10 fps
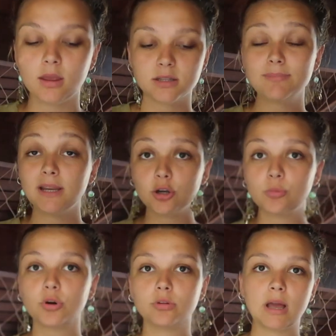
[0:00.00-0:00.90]
depending
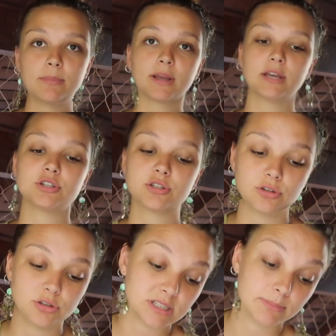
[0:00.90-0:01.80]
on what applications you're
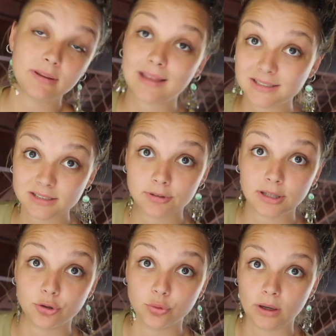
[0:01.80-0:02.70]
using, but that's a
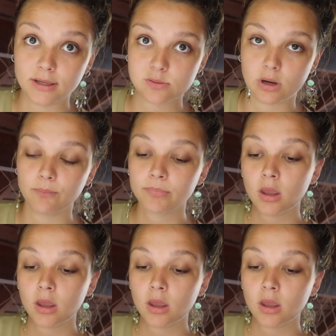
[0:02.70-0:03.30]
really good one as well.